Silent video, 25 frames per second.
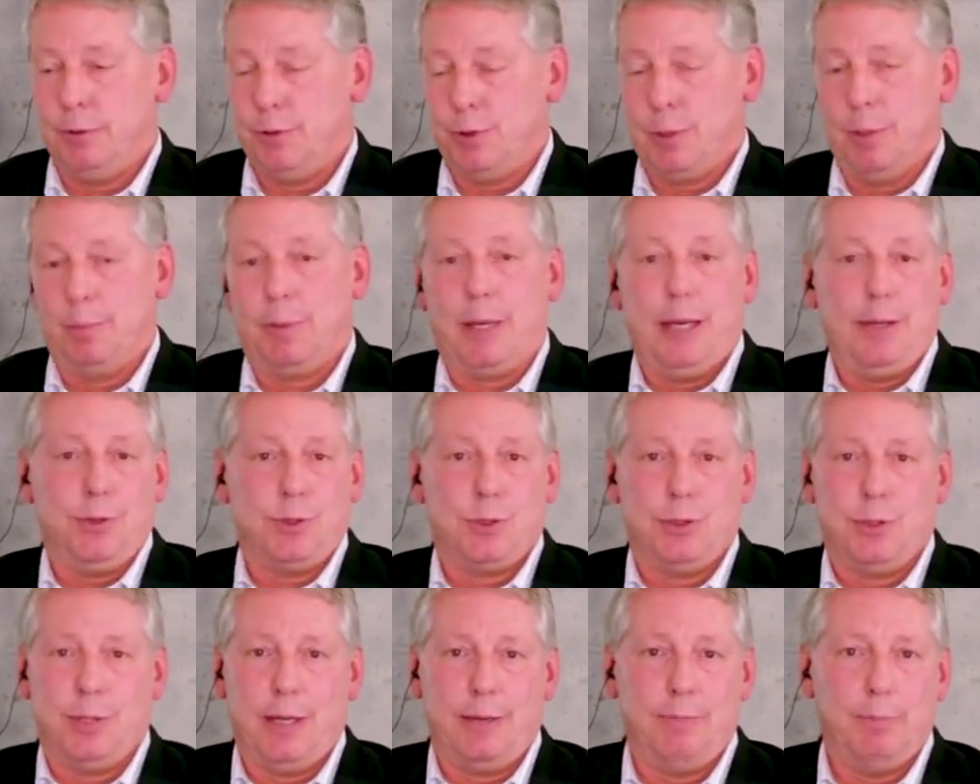In some
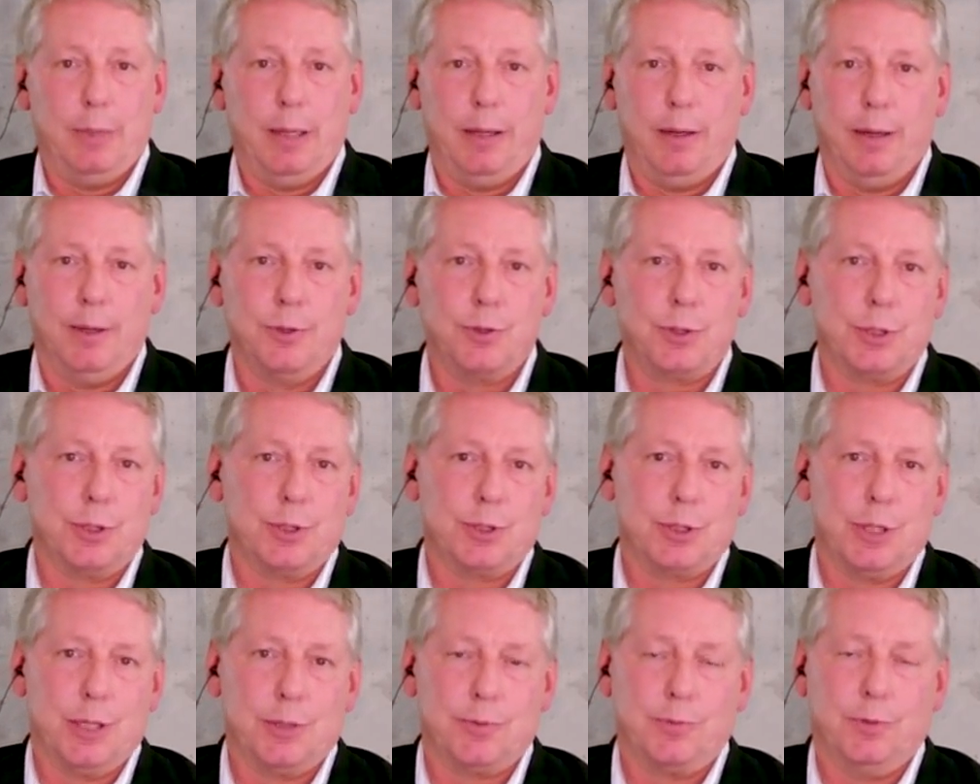cases, they've been
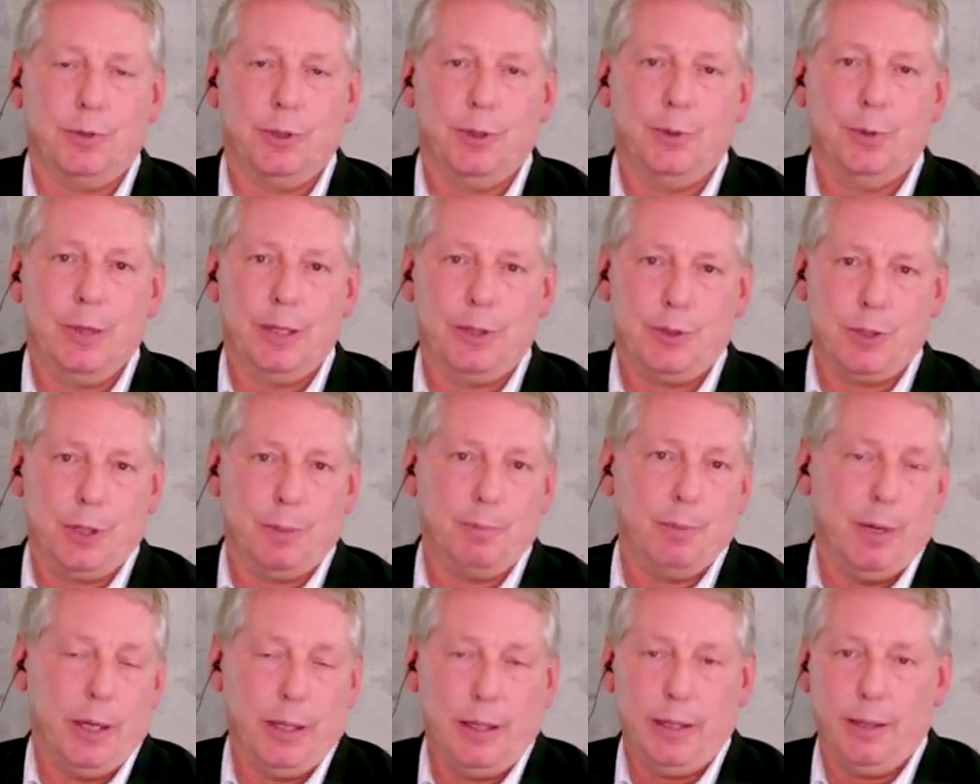unsuccessful in
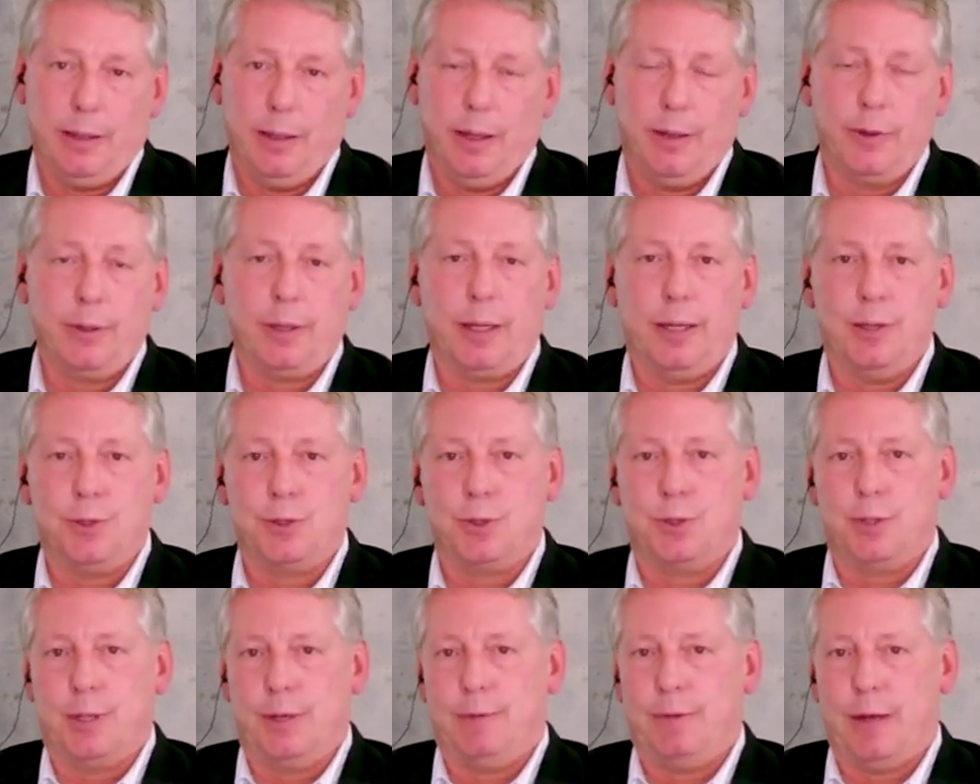raising money. In other
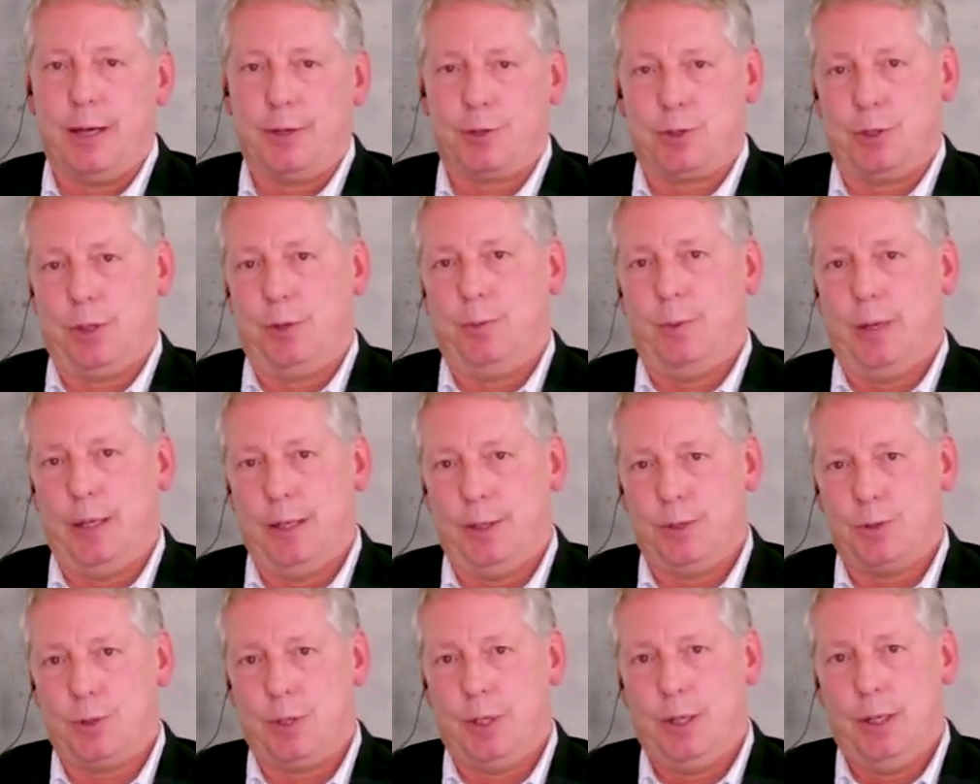cases, they've actually
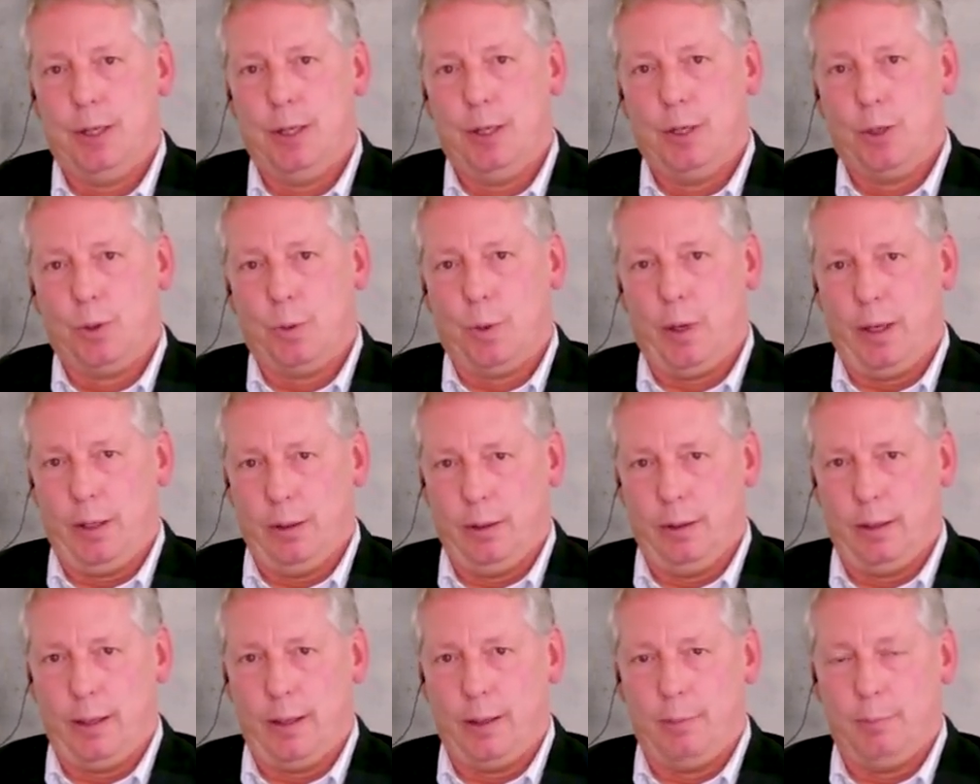raised quite
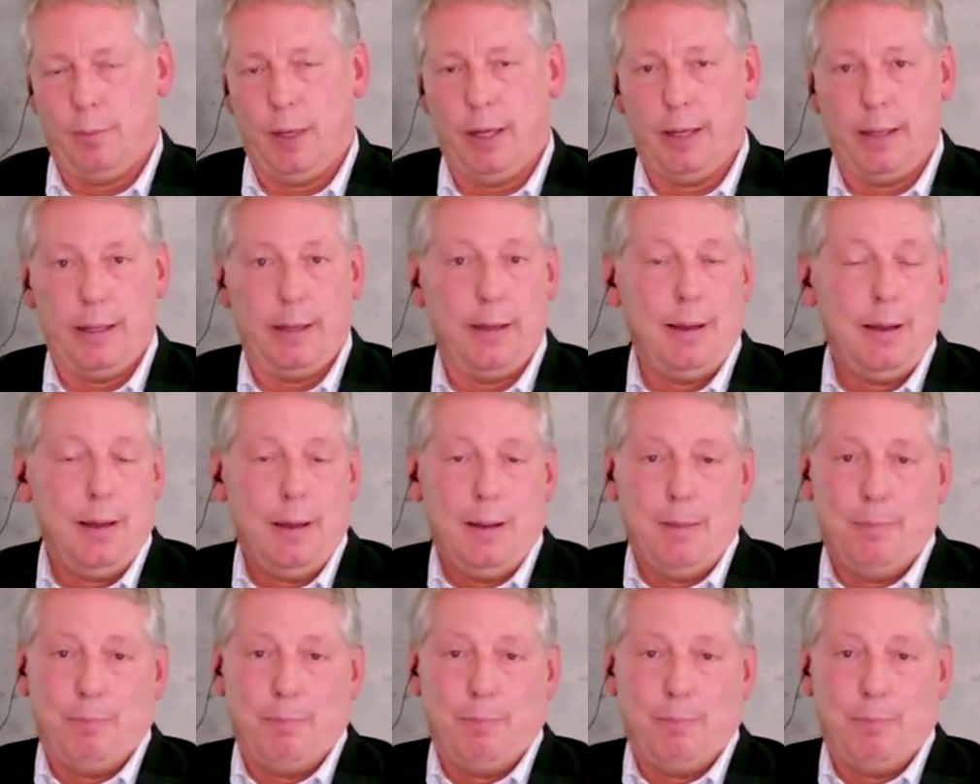a lot of money.